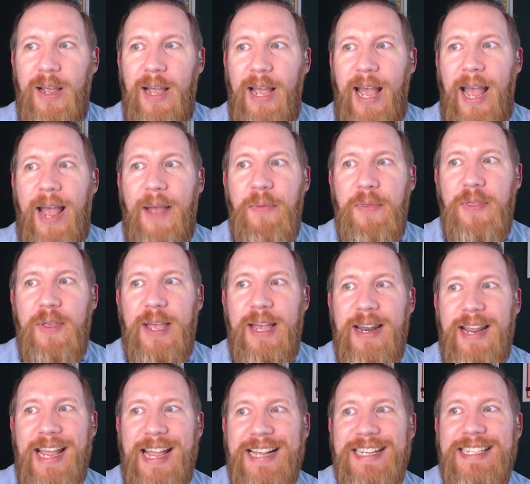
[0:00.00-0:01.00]
And then
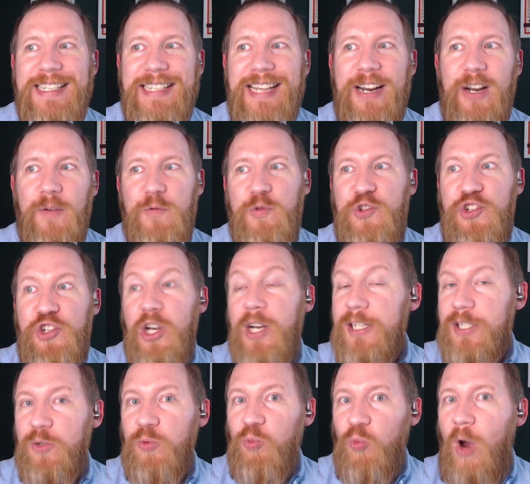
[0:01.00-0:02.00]
instead of
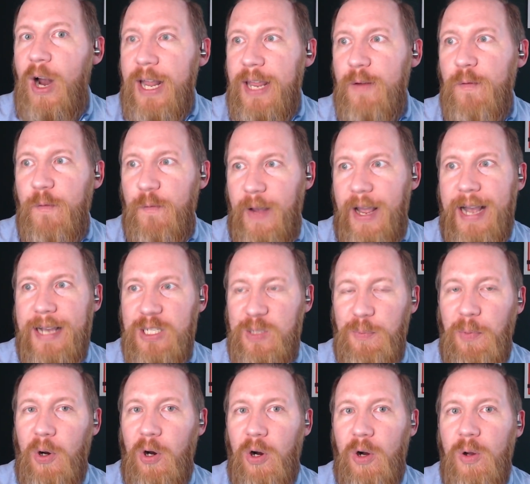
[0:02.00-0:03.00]
just running
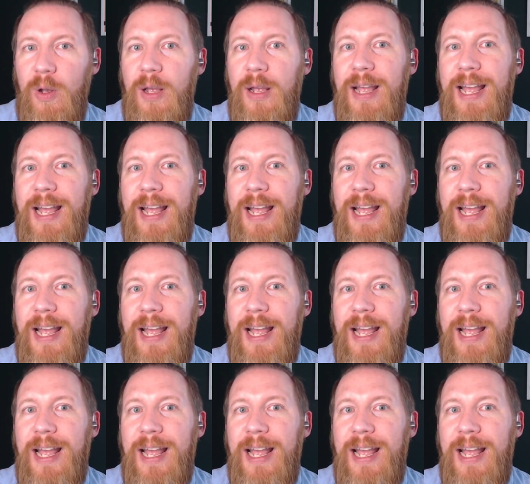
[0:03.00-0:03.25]
fastball,